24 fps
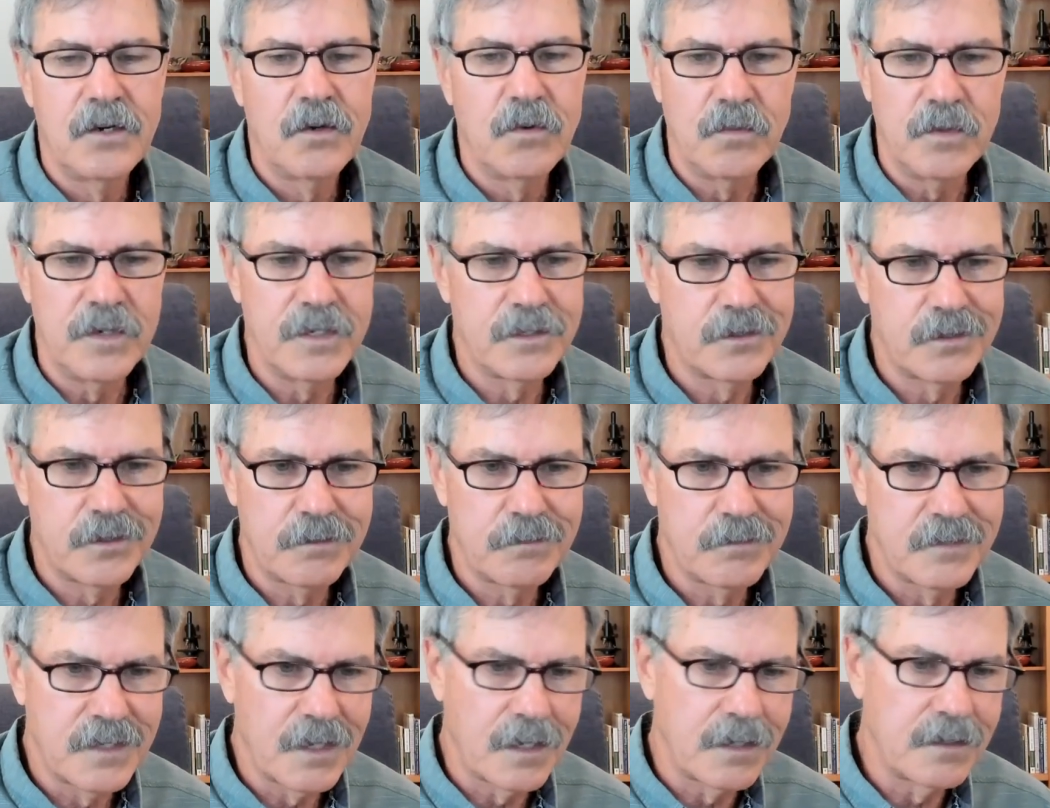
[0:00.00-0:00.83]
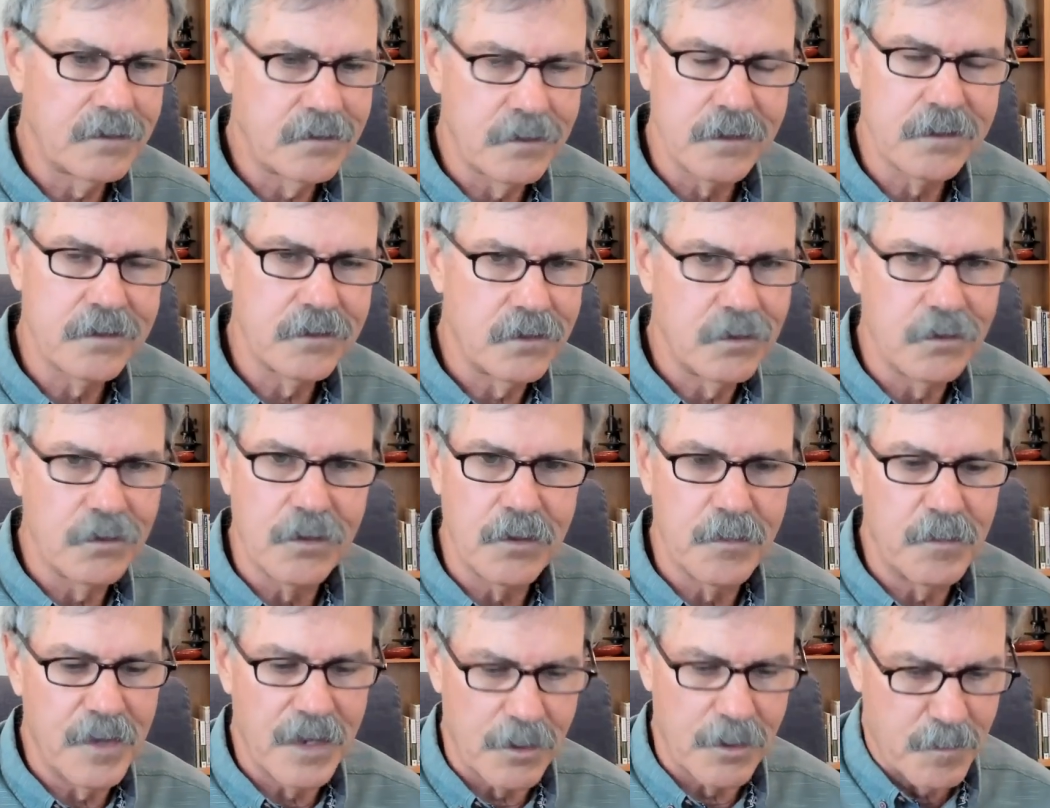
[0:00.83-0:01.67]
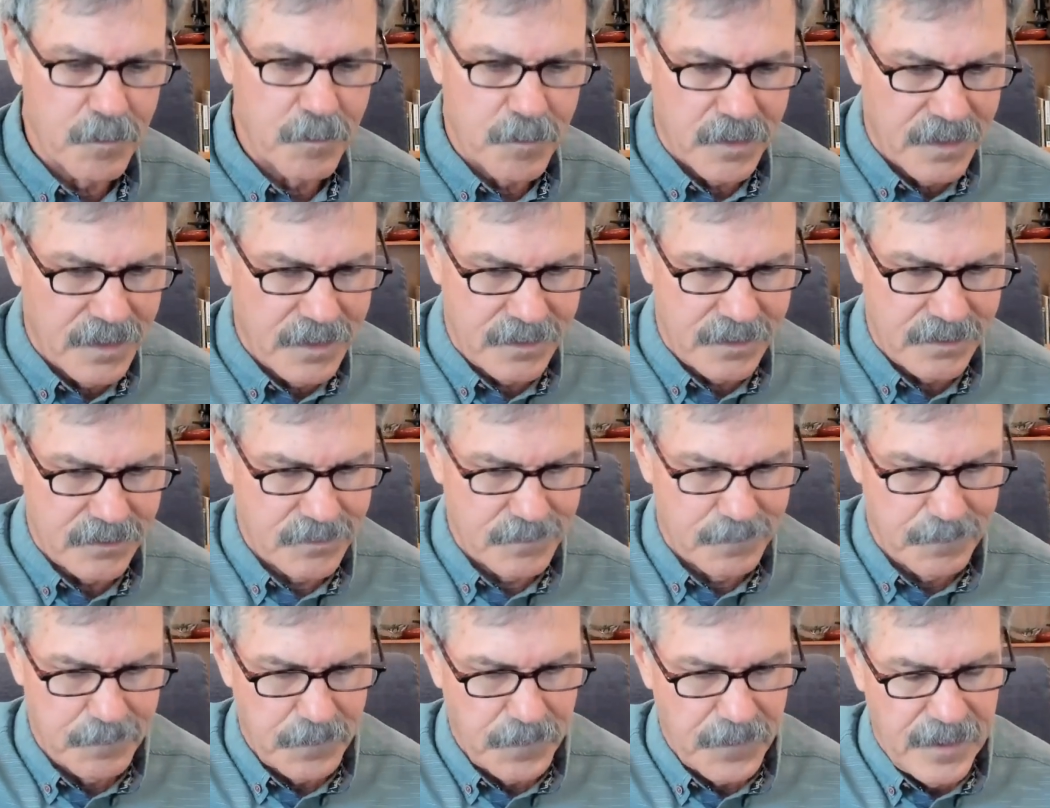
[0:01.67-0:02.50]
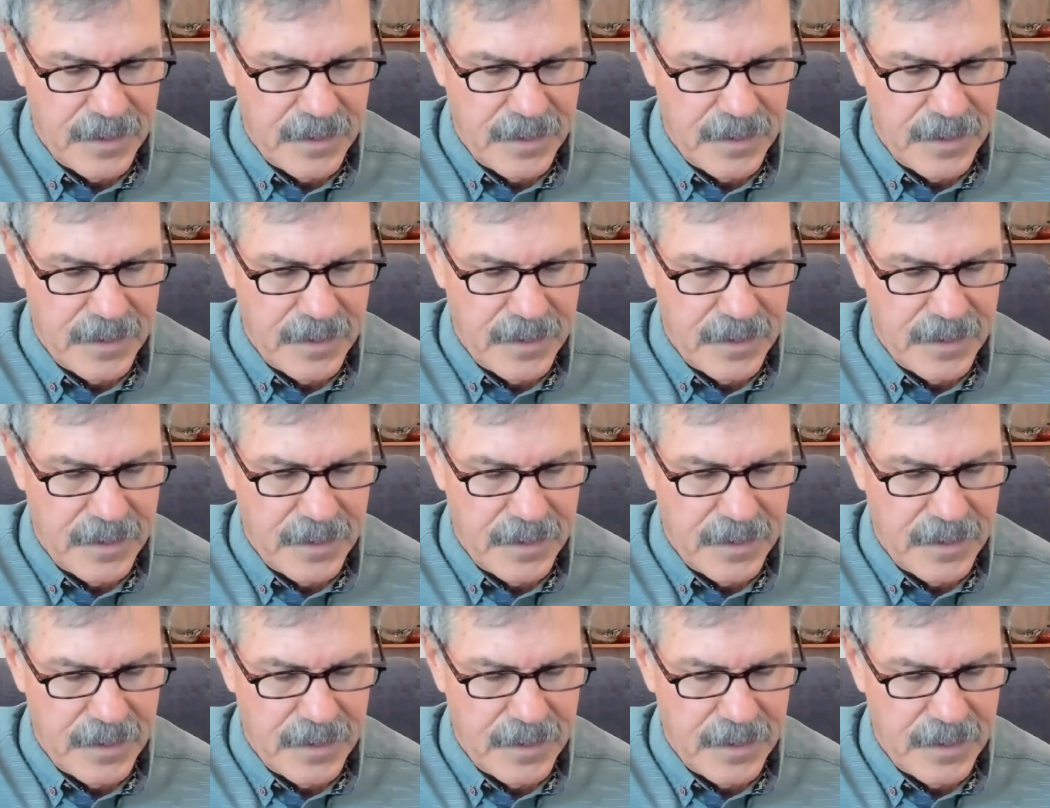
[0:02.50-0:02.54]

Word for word: which takes us to a better place.